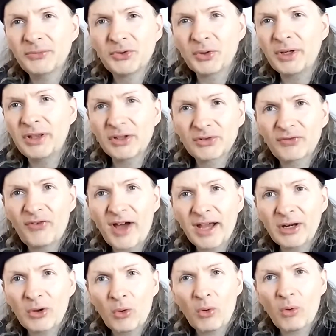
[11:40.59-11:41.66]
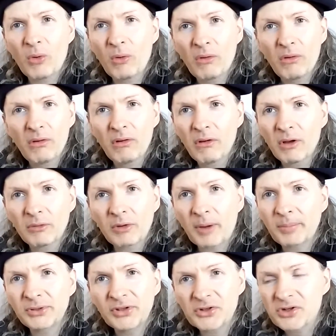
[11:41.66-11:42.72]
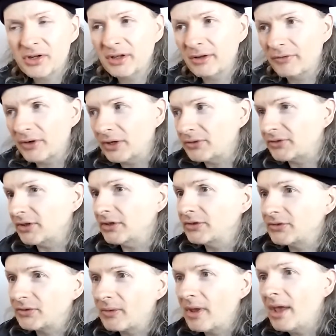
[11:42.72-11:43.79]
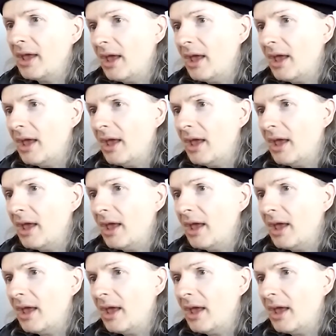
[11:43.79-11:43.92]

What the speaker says: during this final repetition of the verses,